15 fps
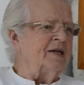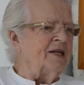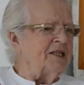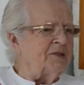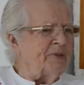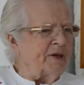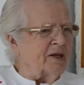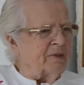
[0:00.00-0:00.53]
It's
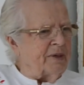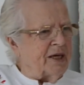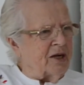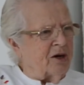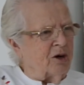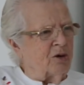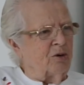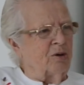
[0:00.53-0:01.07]
becoming a
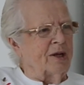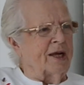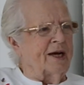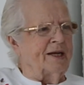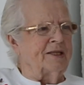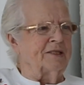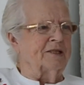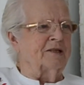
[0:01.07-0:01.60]
whole
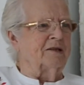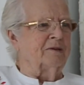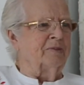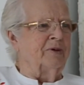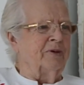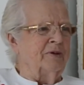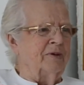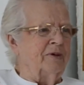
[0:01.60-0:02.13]
Lions Club.
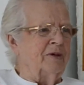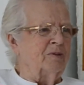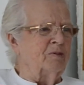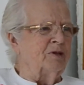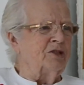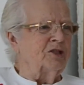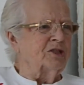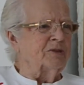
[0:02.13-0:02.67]

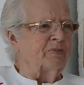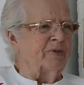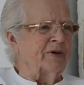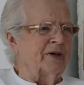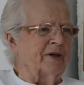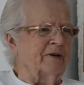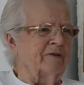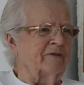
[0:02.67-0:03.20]
We're just
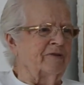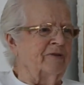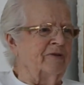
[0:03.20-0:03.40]
part of.